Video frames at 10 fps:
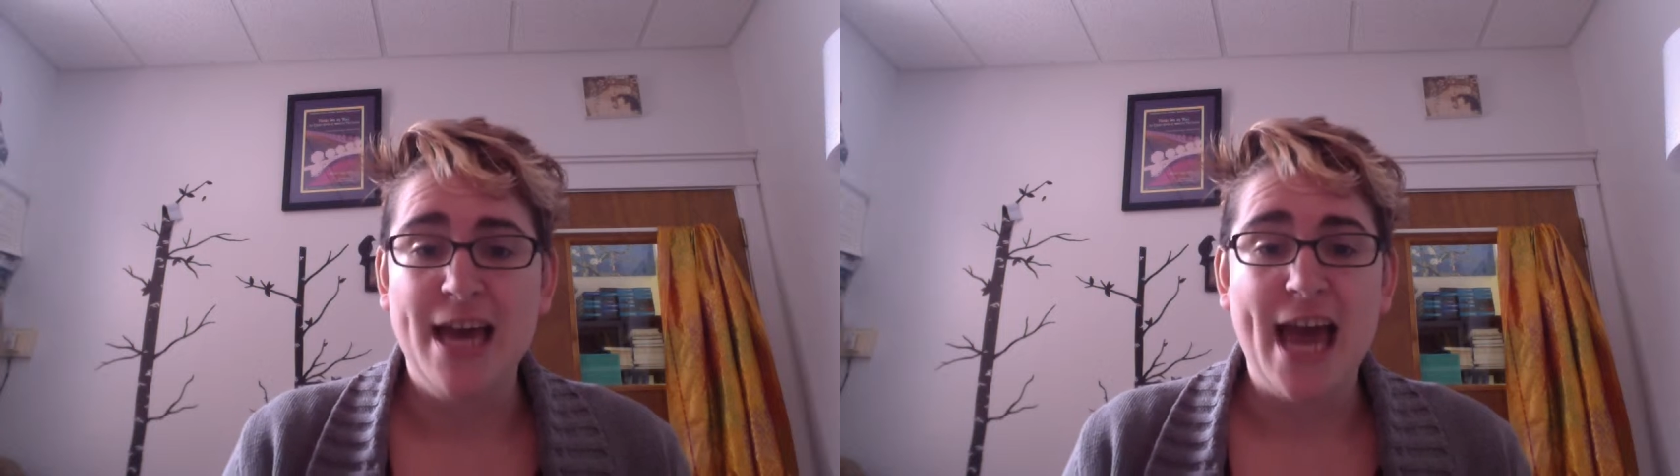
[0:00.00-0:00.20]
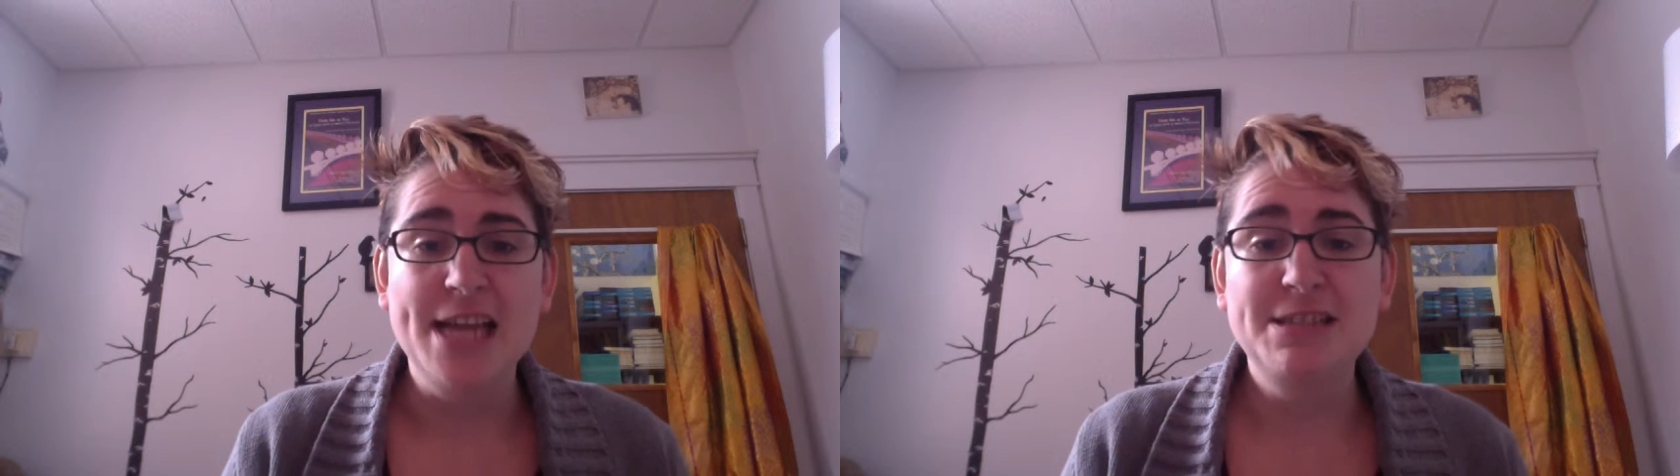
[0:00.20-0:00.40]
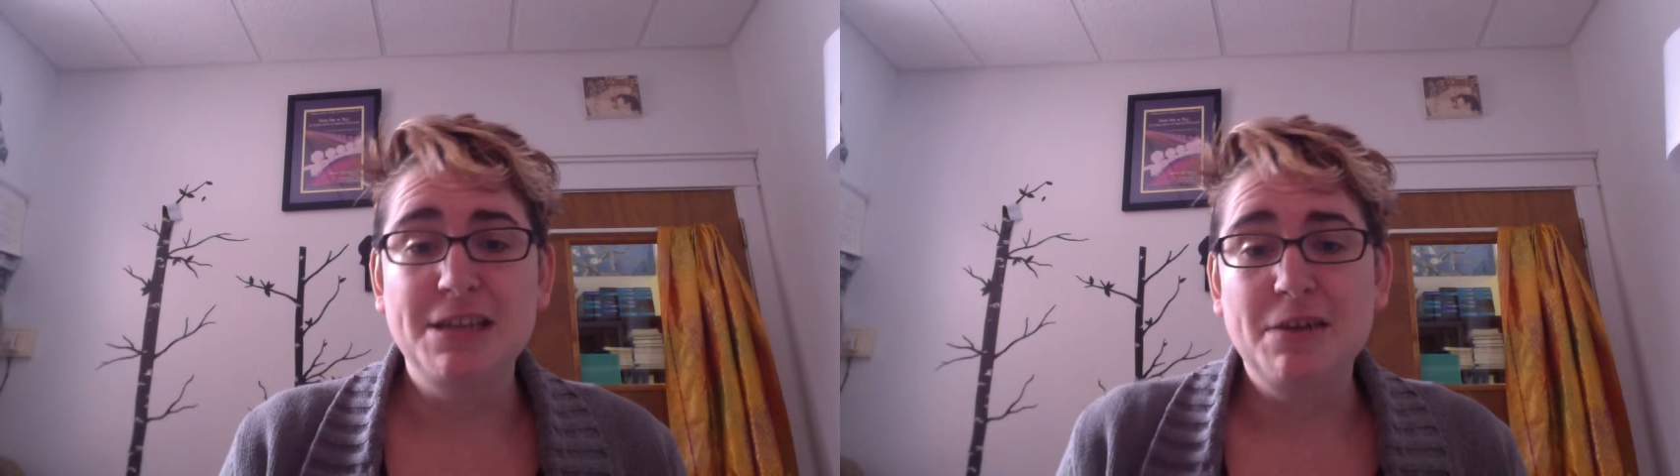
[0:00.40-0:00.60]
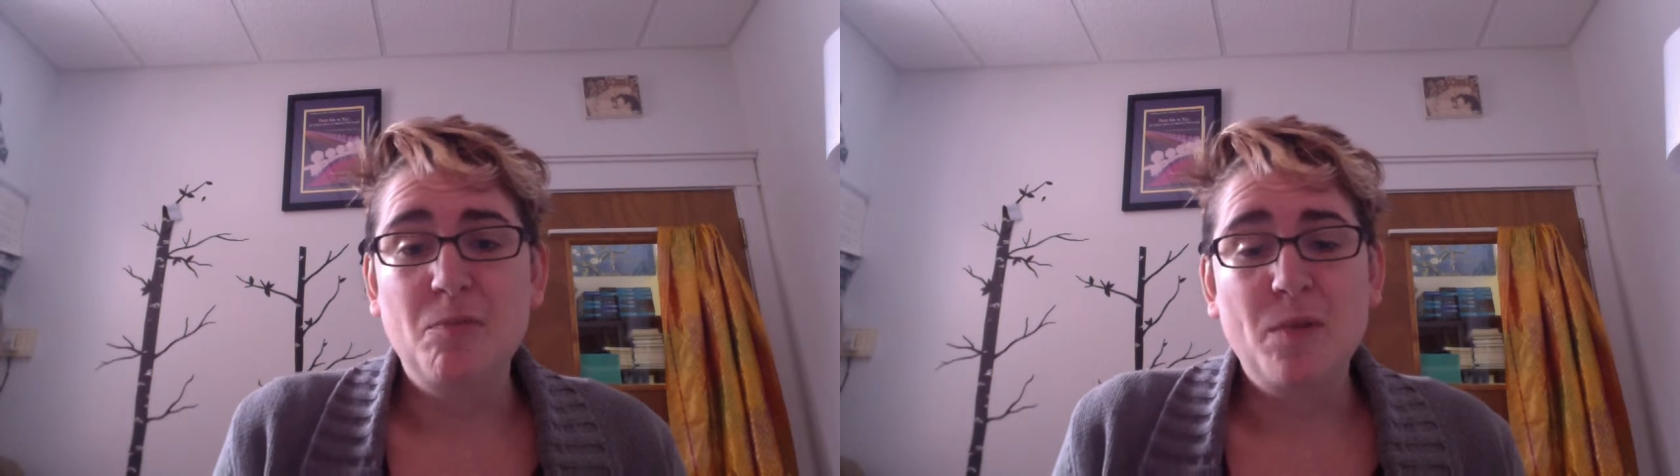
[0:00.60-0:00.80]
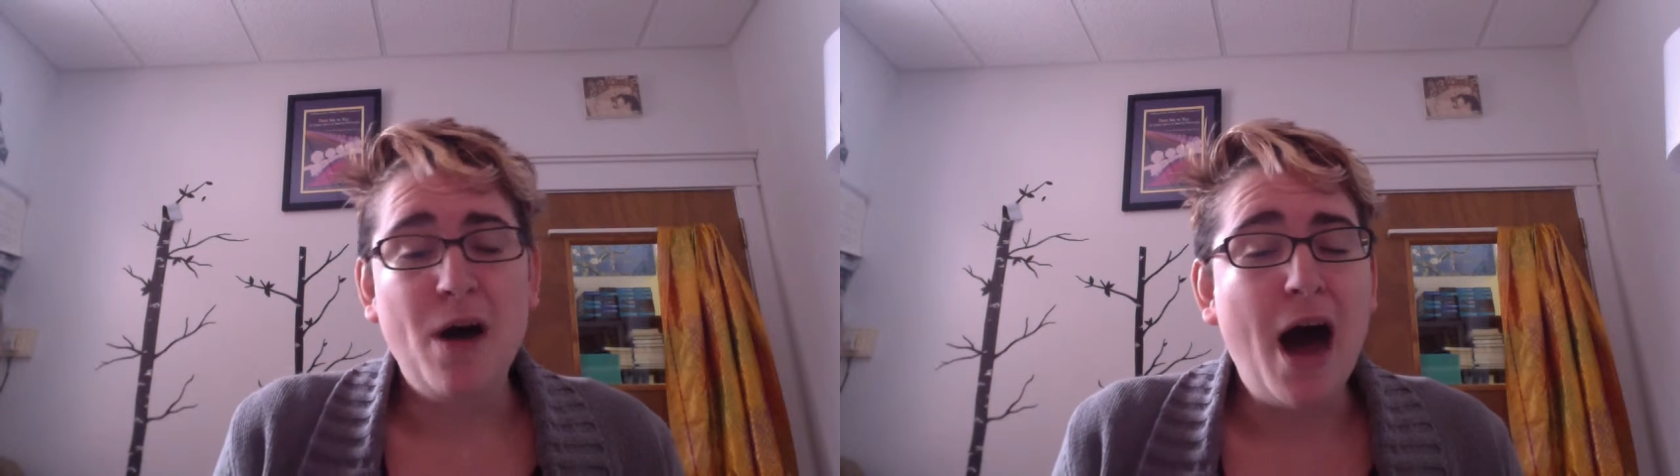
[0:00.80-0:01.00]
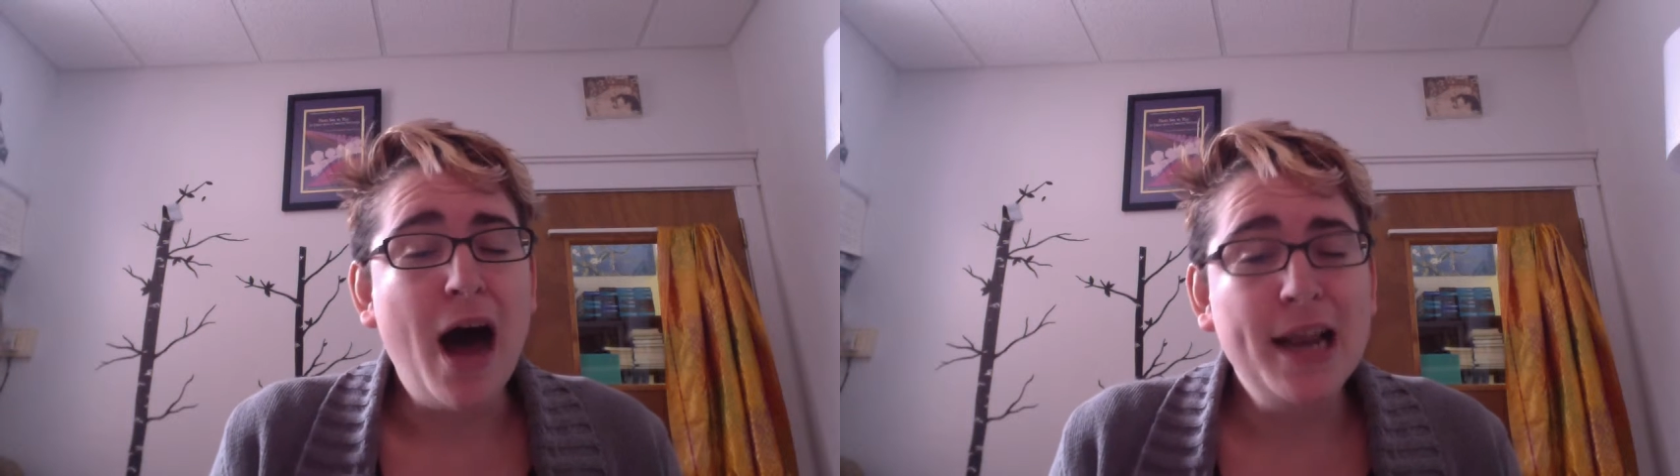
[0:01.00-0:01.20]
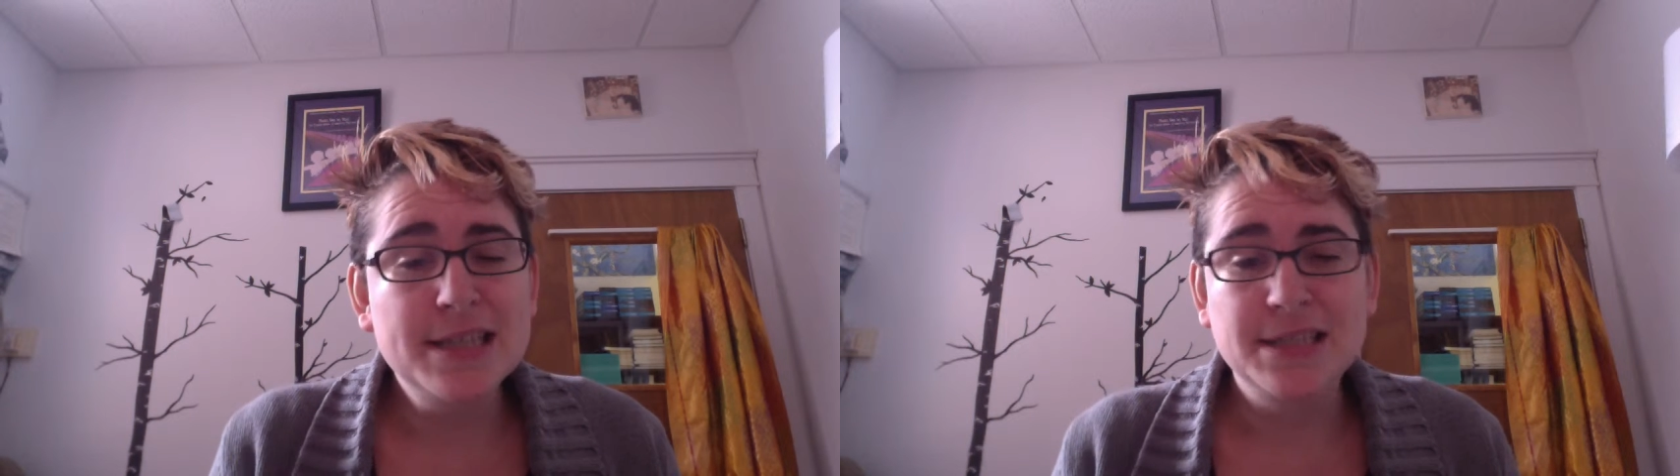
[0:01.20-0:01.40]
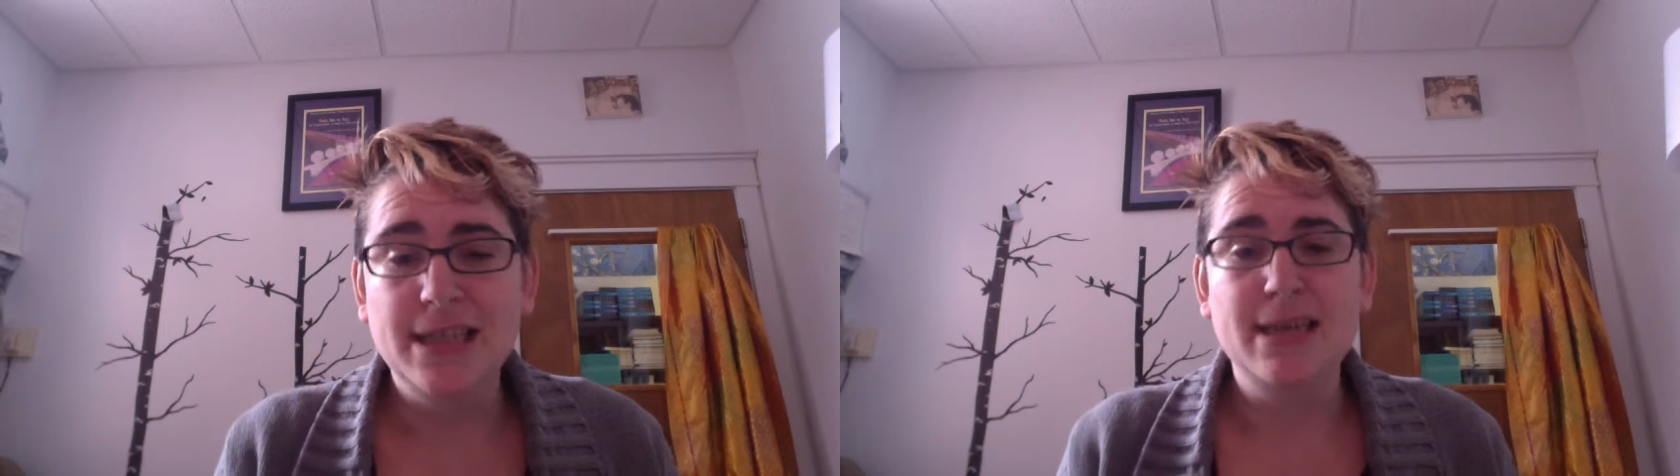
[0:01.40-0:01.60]
and
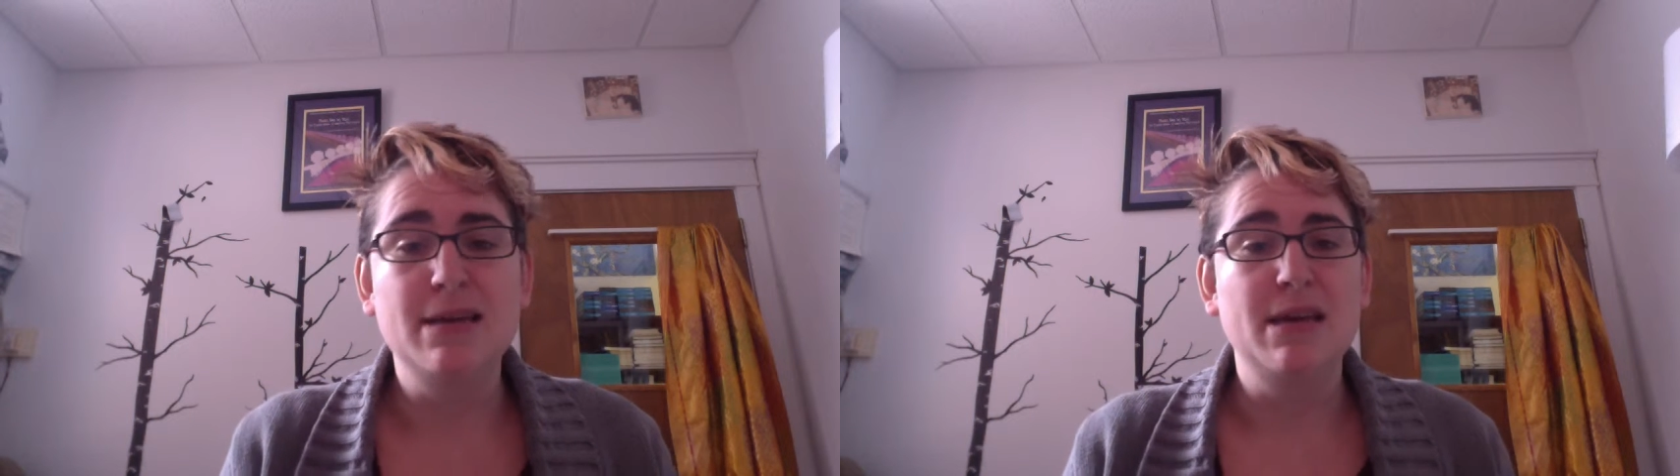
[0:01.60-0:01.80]
honestly,